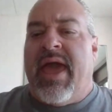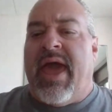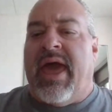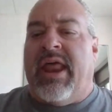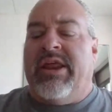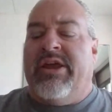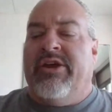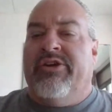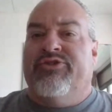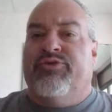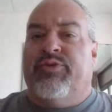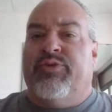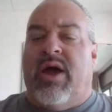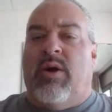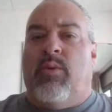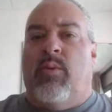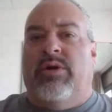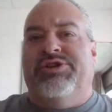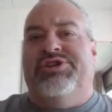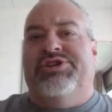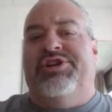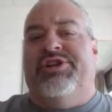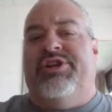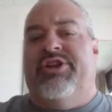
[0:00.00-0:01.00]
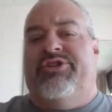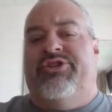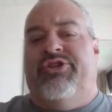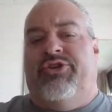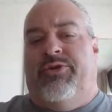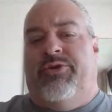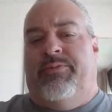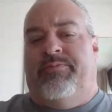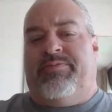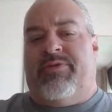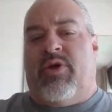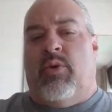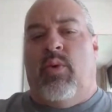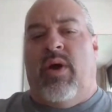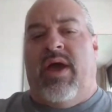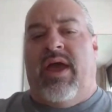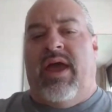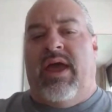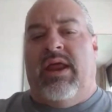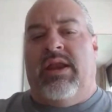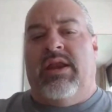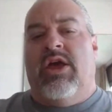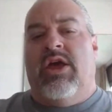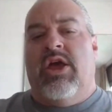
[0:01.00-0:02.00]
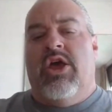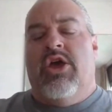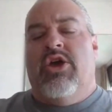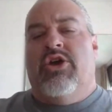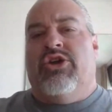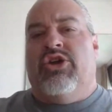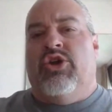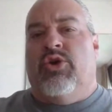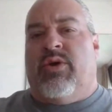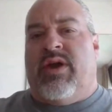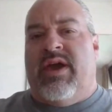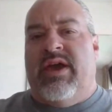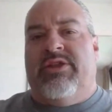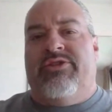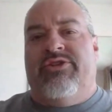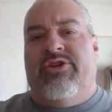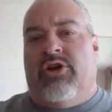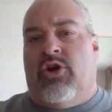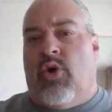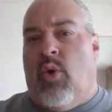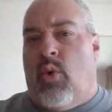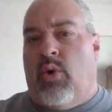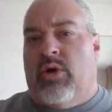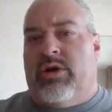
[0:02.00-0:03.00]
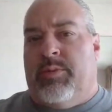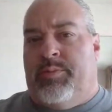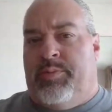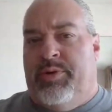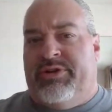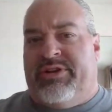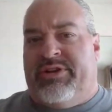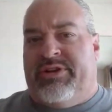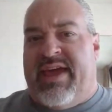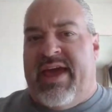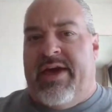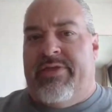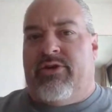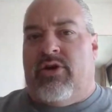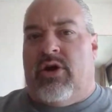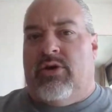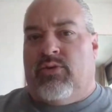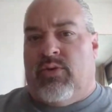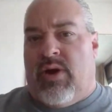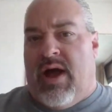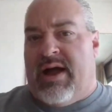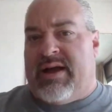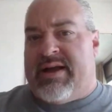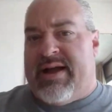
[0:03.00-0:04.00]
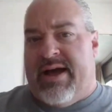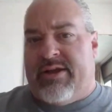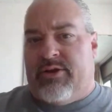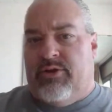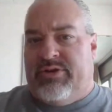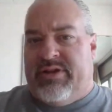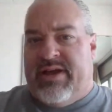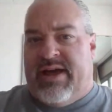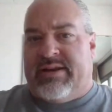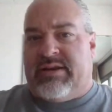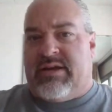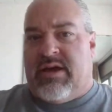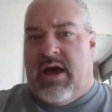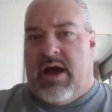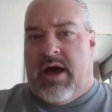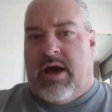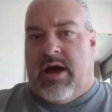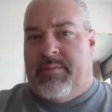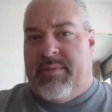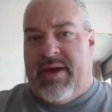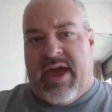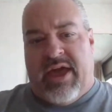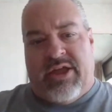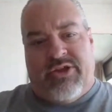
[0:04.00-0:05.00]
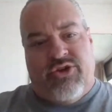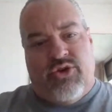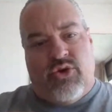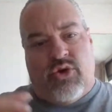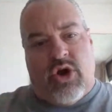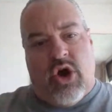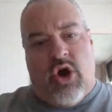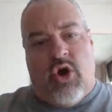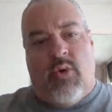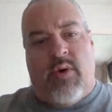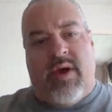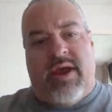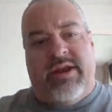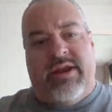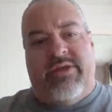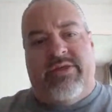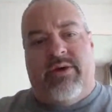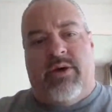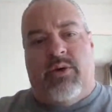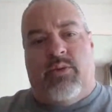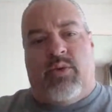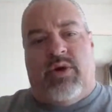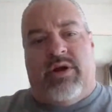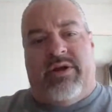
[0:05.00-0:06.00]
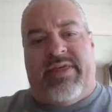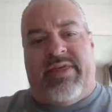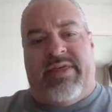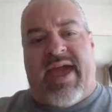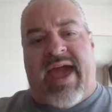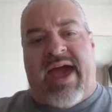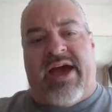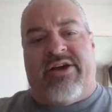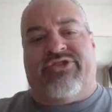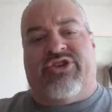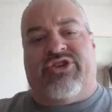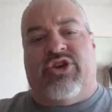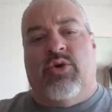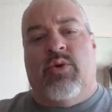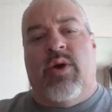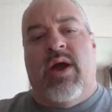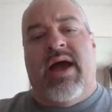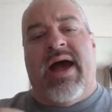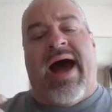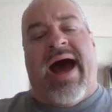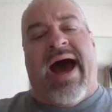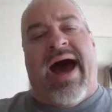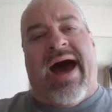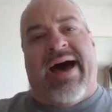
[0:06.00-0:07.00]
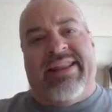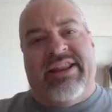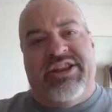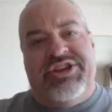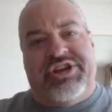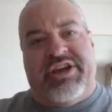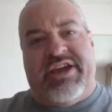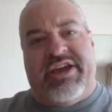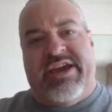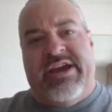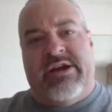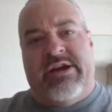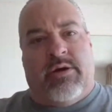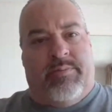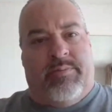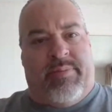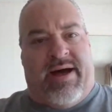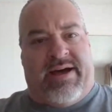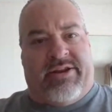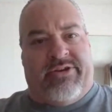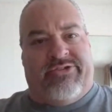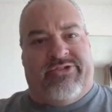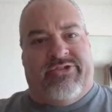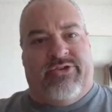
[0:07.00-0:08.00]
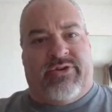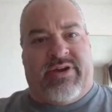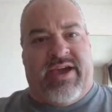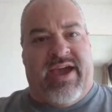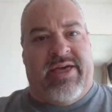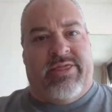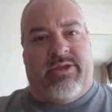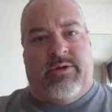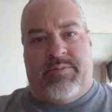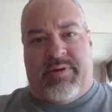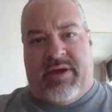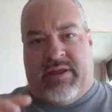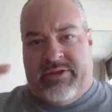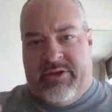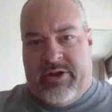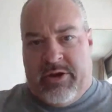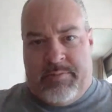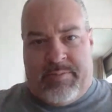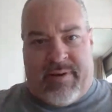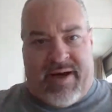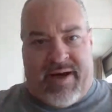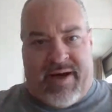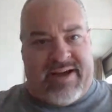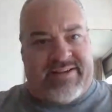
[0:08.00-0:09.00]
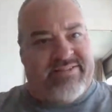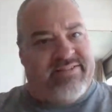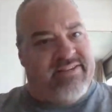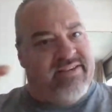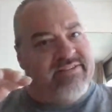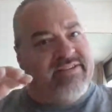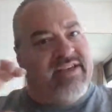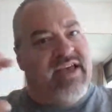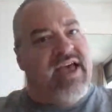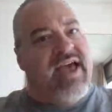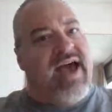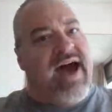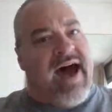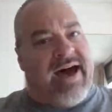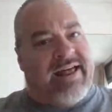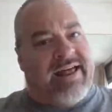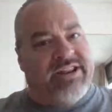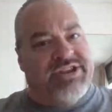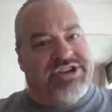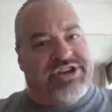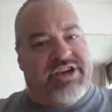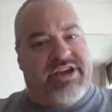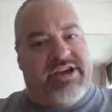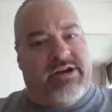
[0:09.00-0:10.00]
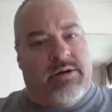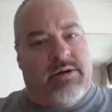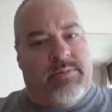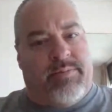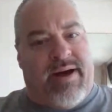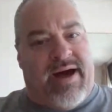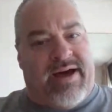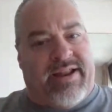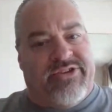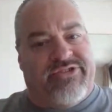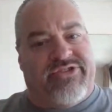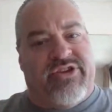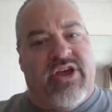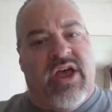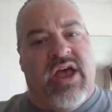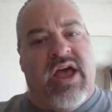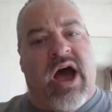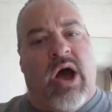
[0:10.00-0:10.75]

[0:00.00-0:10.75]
And here's what I want you to do. When you get your order put together on rockauto.com and you go into the where they ask you, how did you hear about us? Okay, there'll be a little box that says, how did you hear about us?